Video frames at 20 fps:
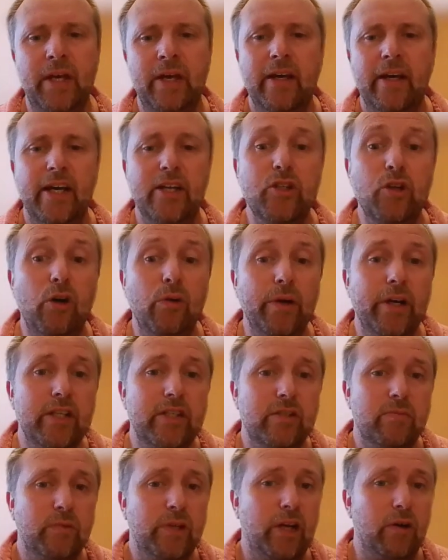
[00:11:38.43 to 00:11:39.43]
As
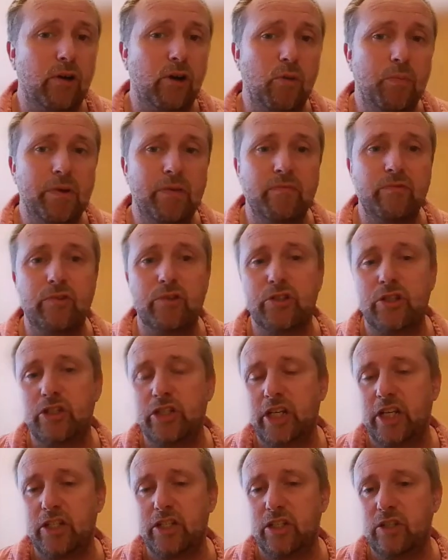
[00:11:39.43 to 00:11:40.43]
always, we are open for
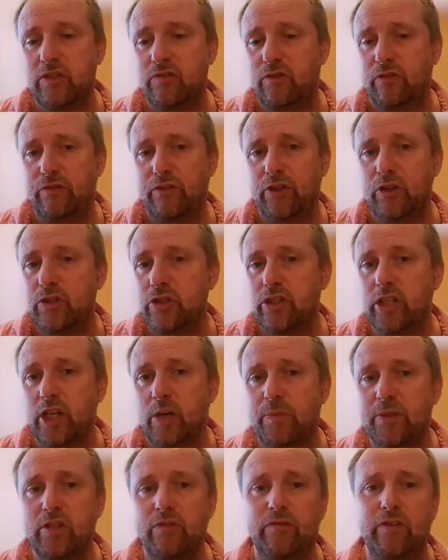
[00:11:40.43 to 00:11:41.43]
suggestions for future
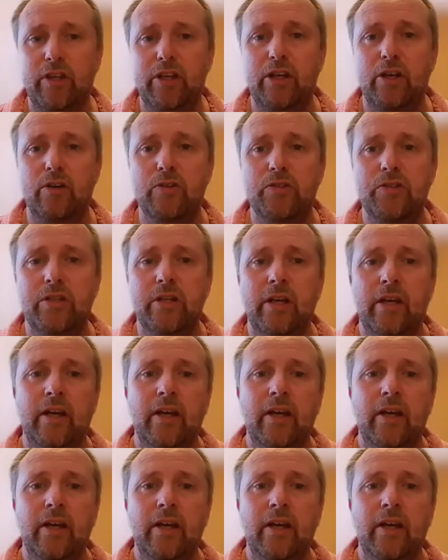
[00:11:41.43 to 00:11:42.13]
topics of videos,